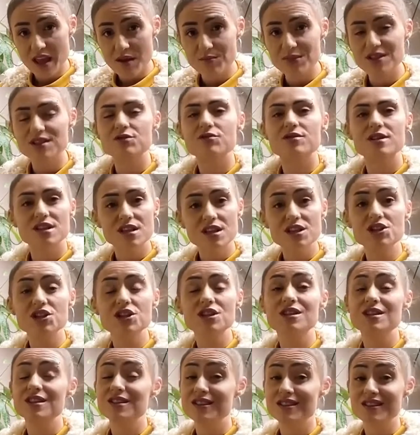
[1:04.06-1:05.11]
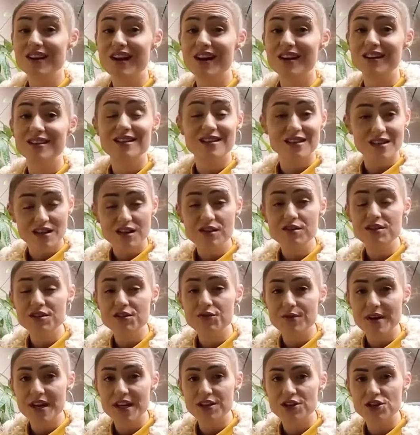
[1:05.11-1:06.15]
strategic designs and
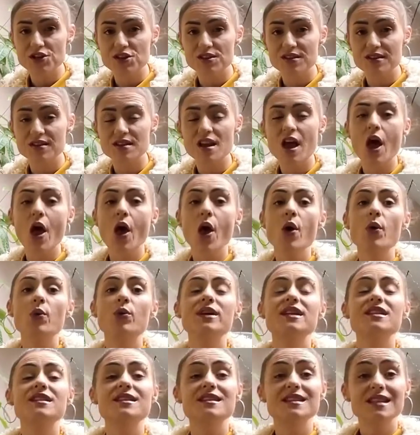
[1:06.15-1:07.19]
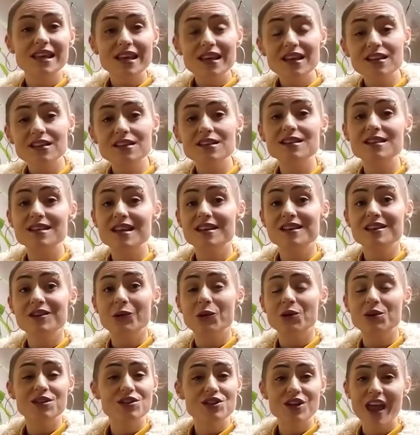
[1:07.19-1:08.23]
illustrations with the skills and
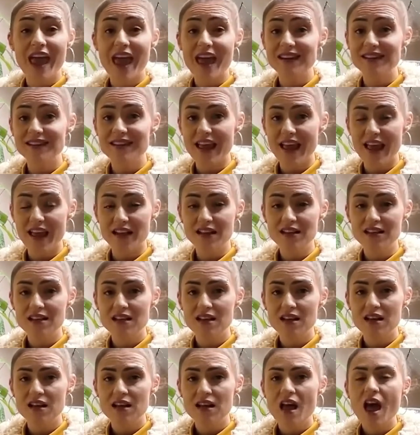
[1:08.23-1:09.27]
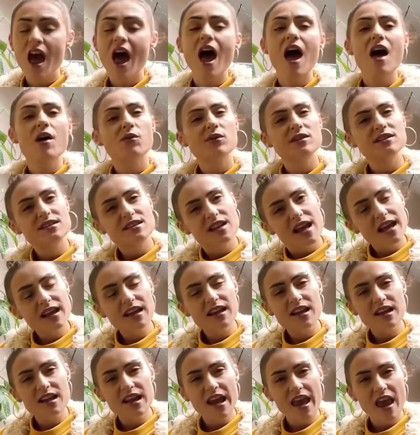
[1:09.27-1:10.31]
knowledge I had then, I was
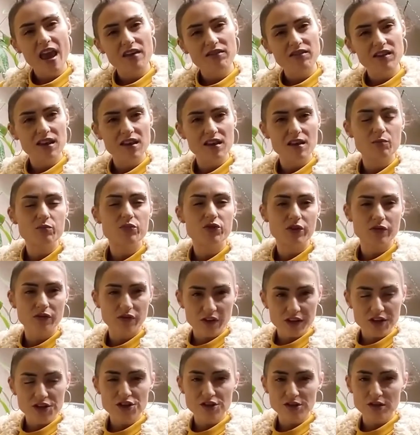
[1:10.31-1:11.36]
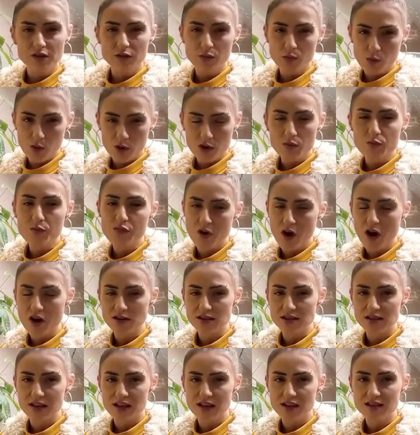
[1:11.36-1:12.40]
lacking having a professional work
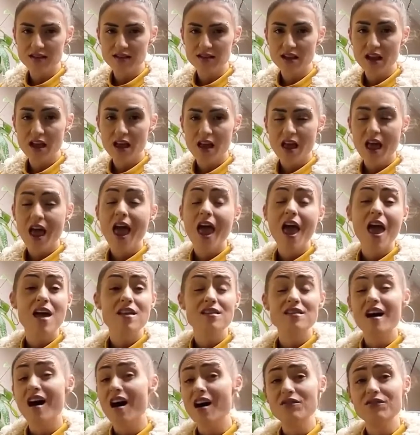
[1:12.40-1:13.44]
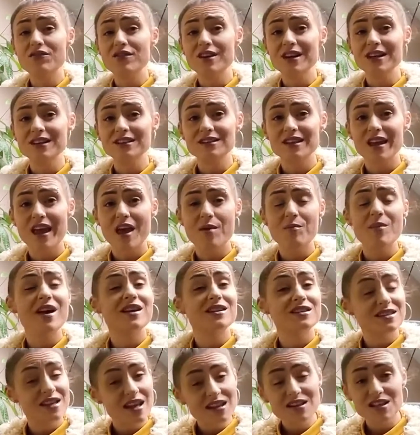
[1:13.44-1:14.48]
process and offering them a
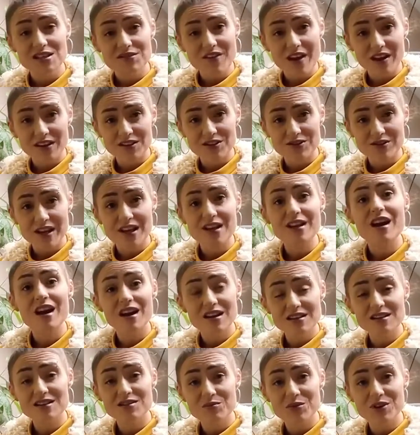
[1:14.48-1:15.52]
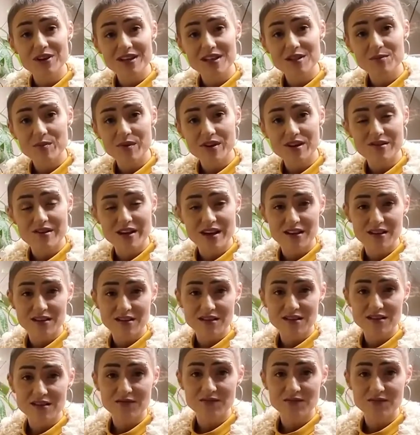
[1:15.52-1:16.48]
satisfactory customer experience.